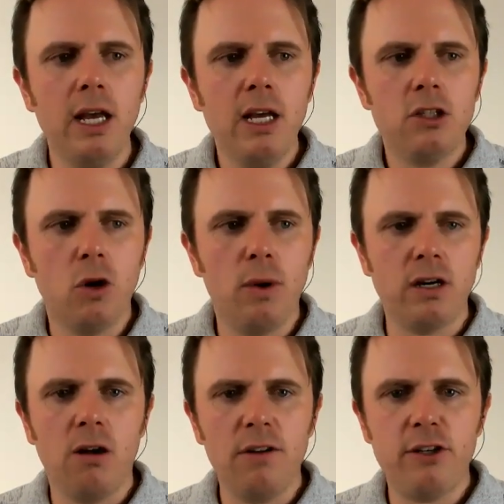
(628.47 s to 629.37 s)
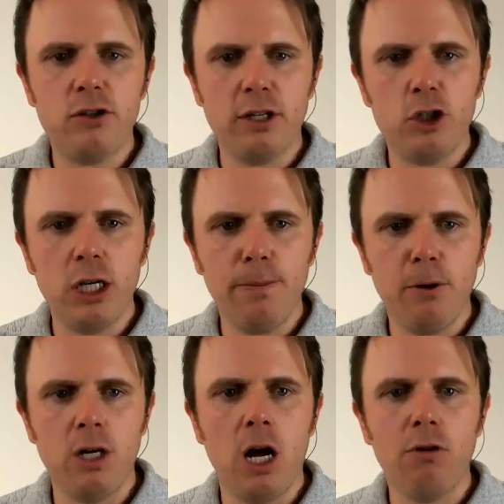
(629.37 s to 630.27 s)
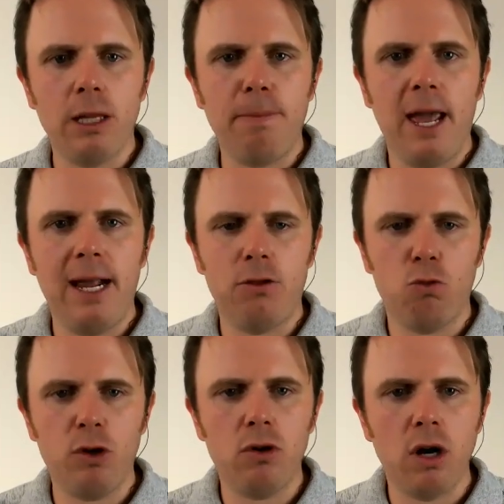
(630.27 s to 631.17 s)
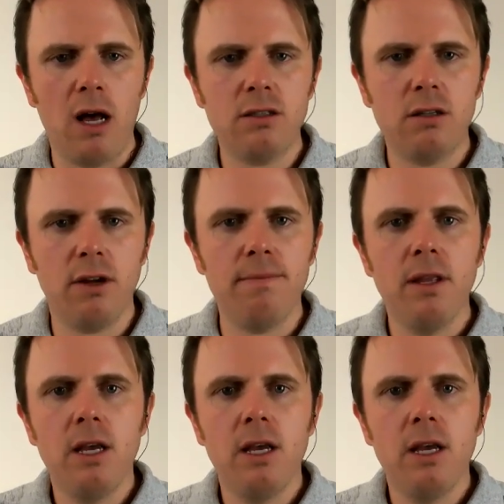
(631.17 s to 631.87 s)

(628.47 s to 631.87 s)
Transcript: So it's artificially cheaper. You're not really paying the real cost of it.